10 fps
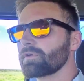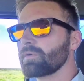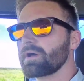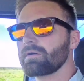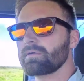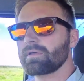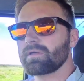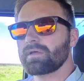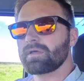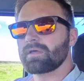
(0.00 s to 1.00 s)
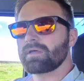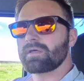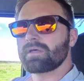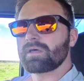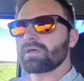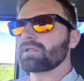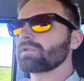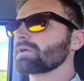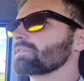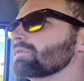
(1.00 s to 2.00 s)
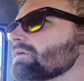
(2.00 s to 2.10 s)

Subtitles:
a little while, look at